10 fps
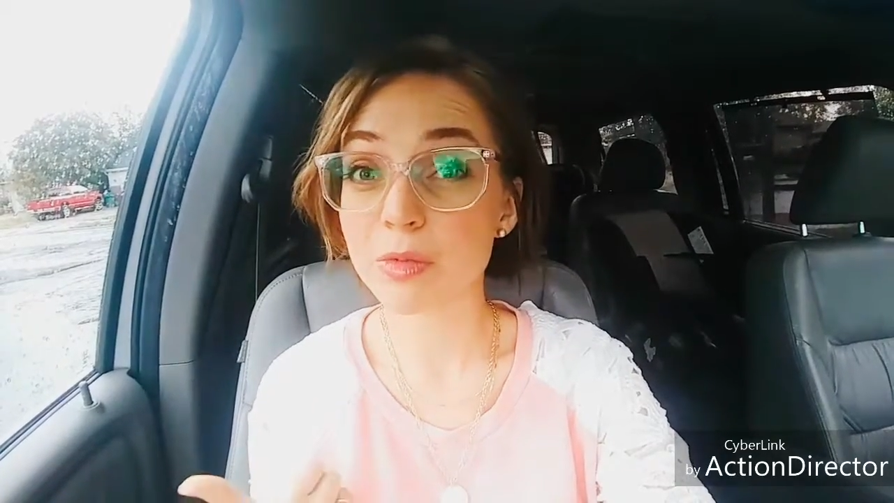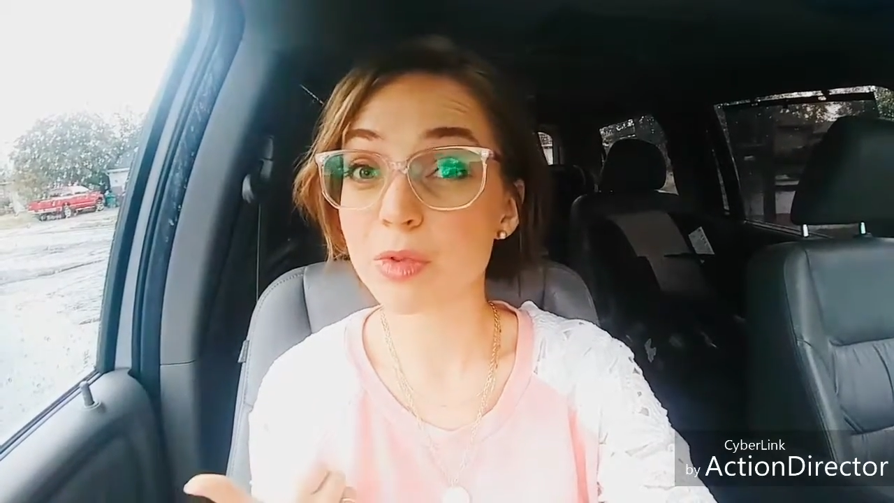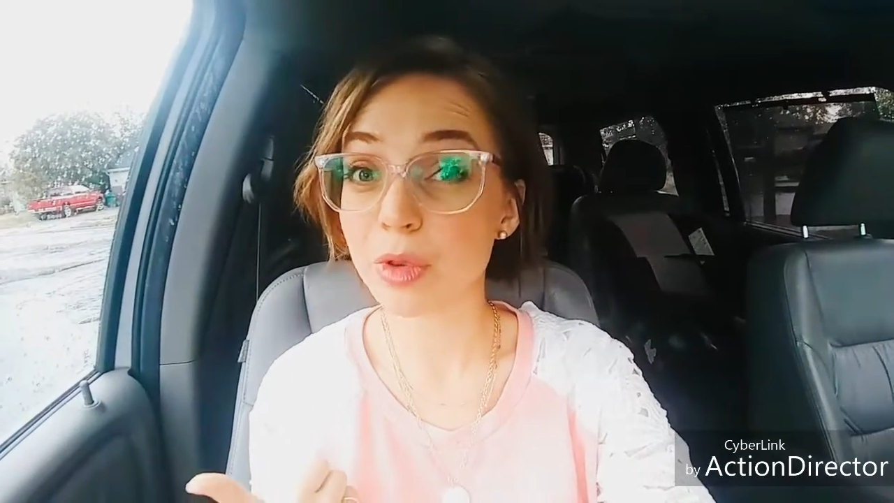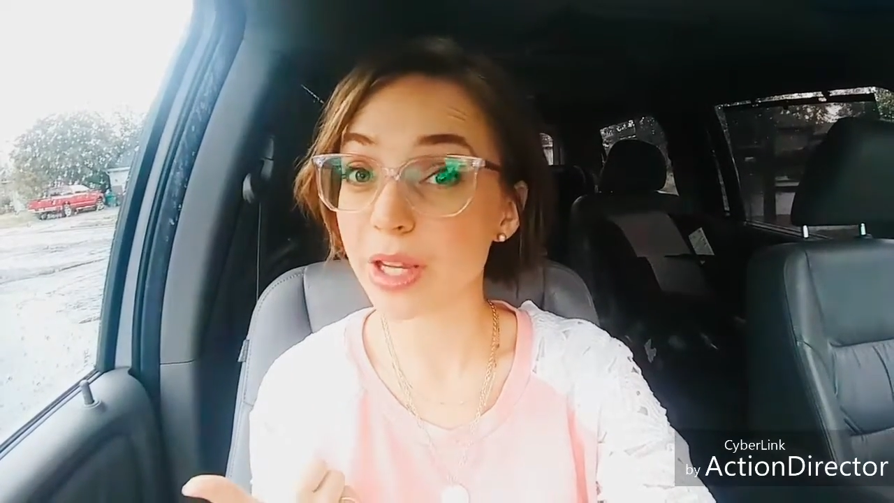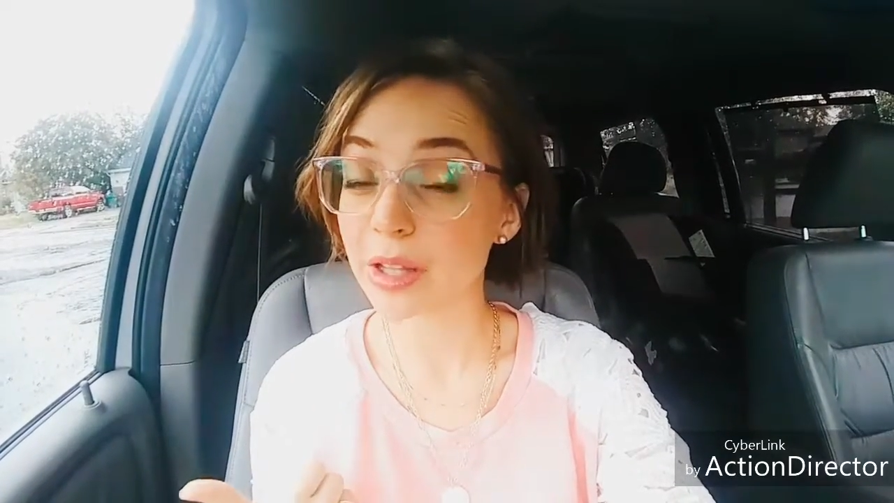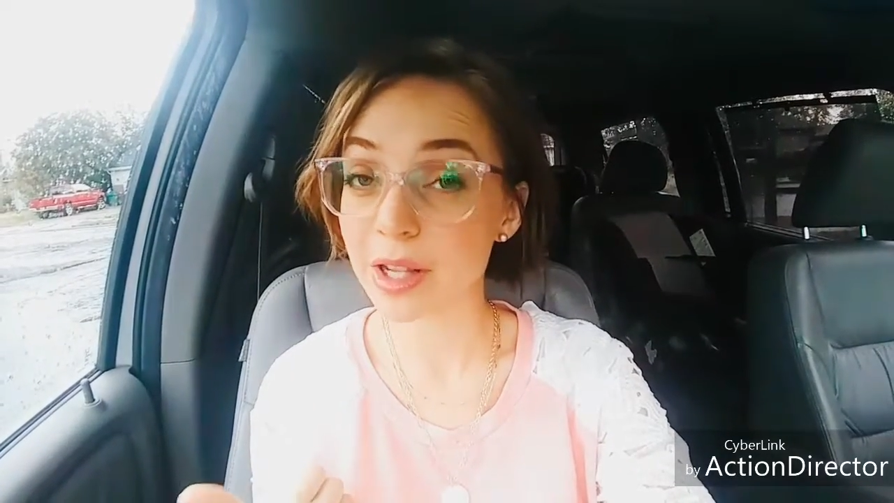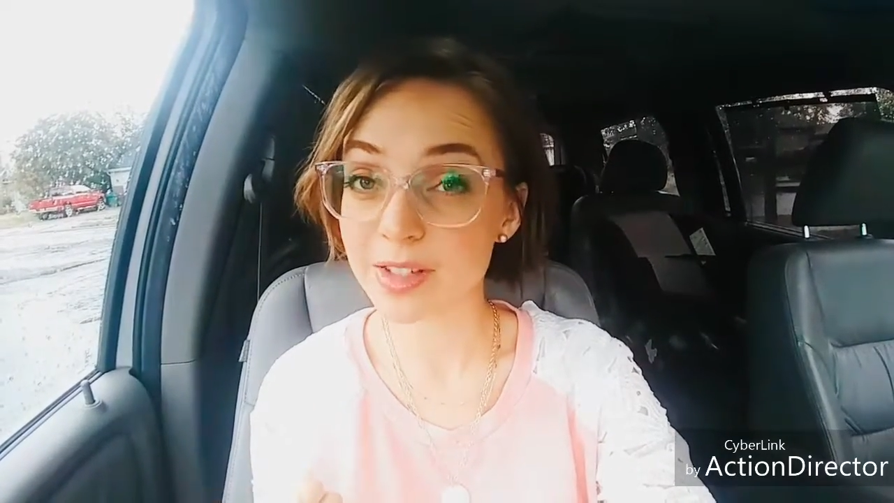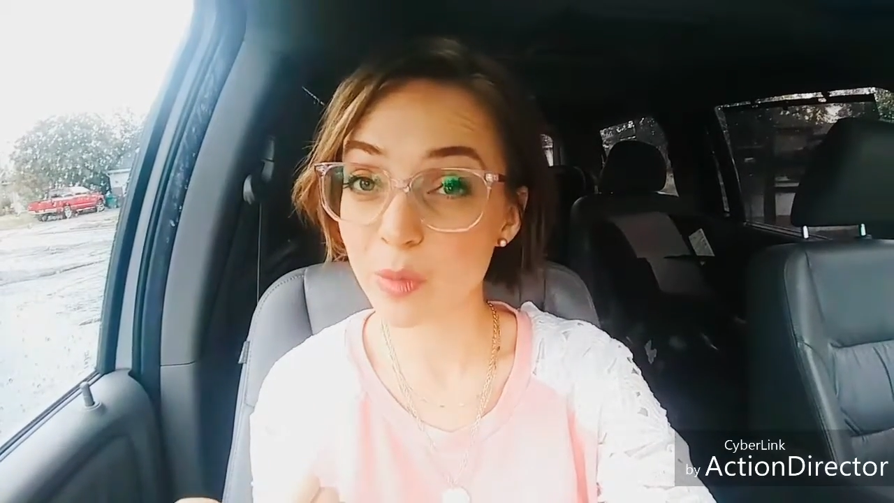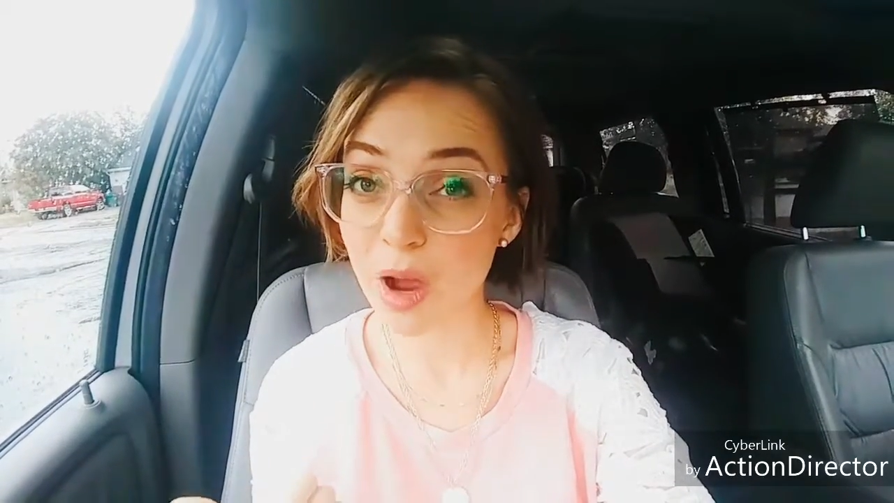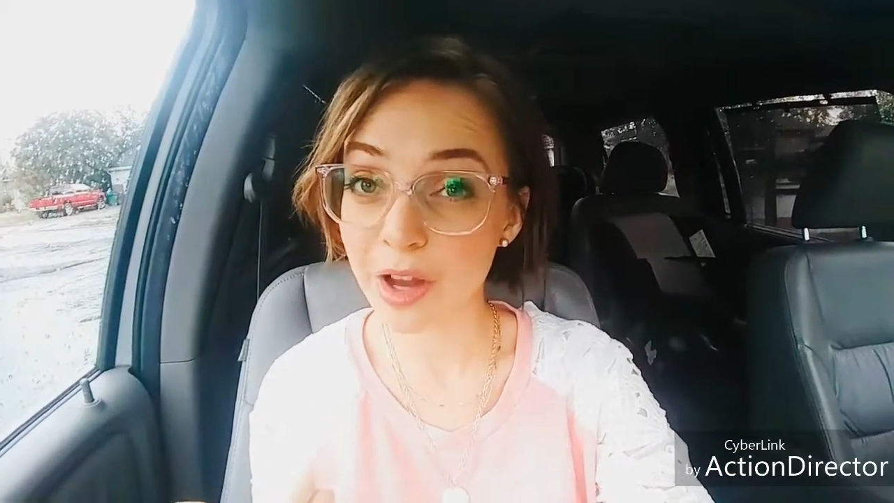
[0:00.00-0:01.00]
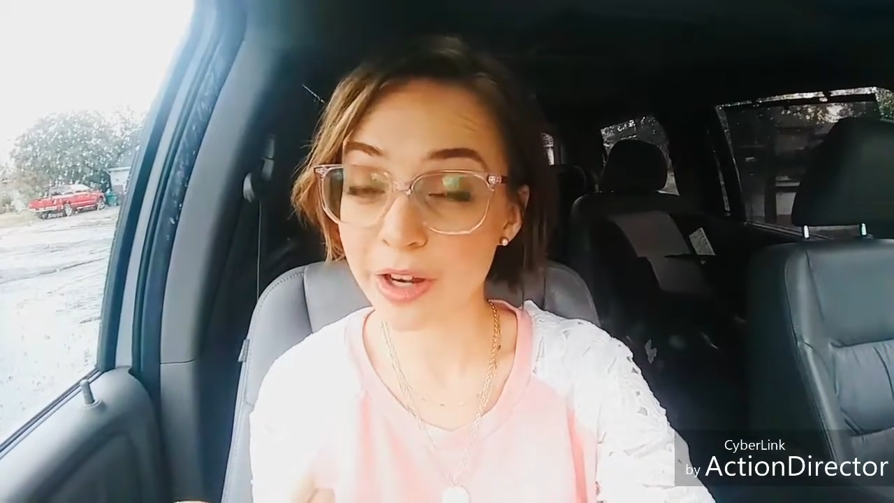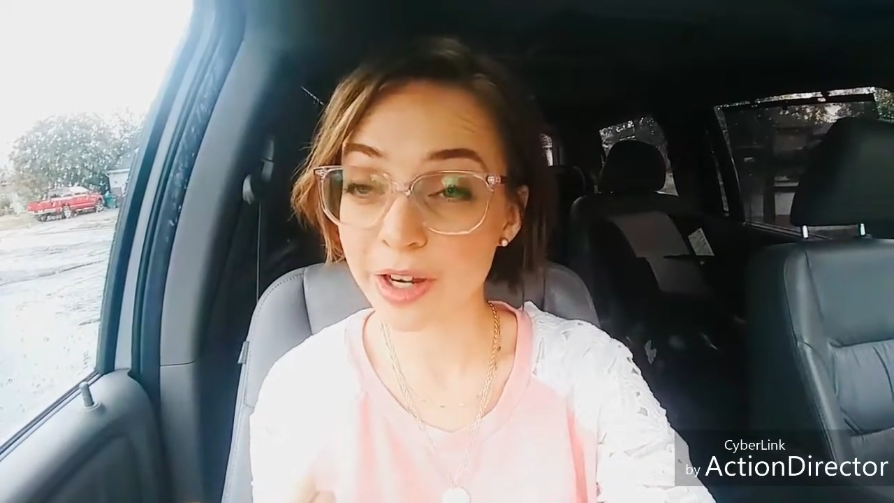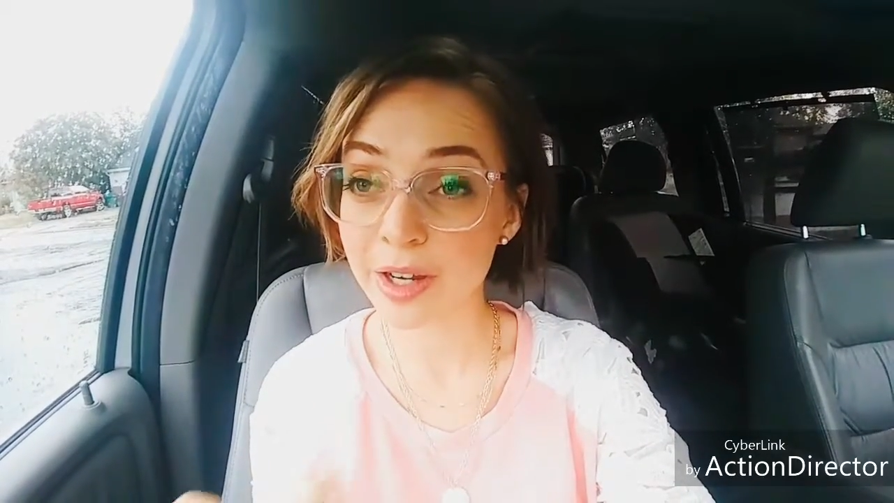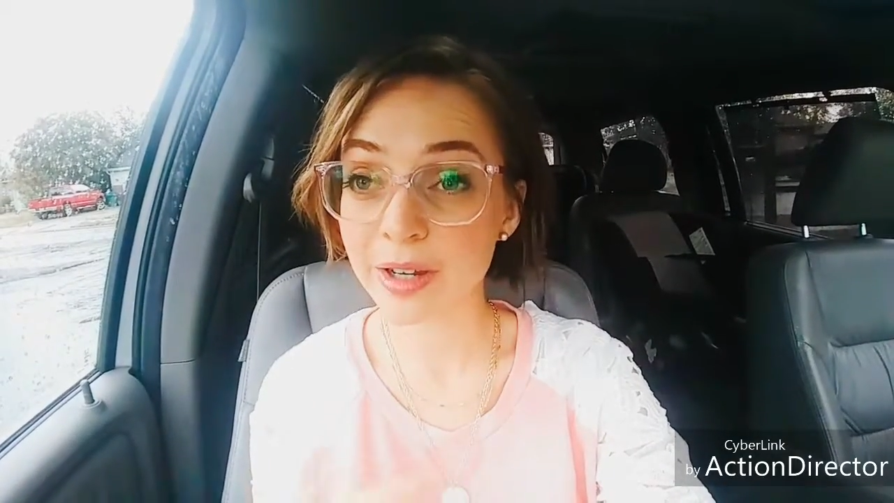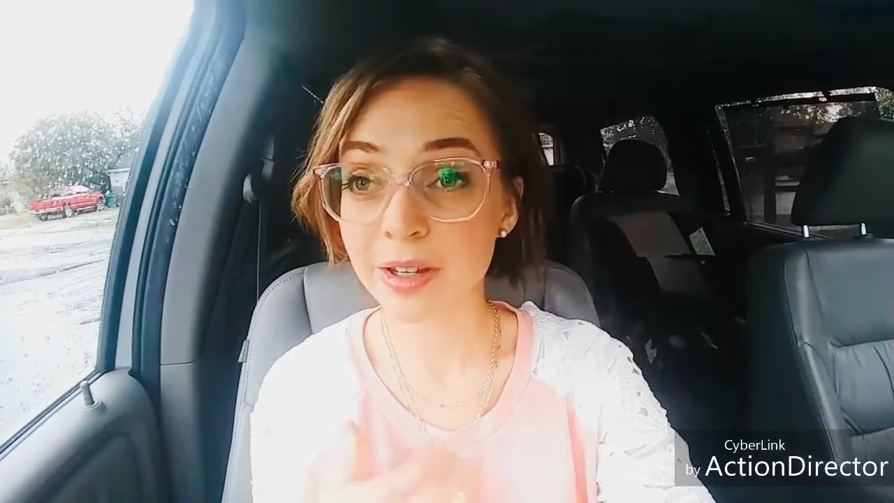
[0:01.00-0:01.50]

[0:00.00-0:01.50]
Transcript: drinking lots of water.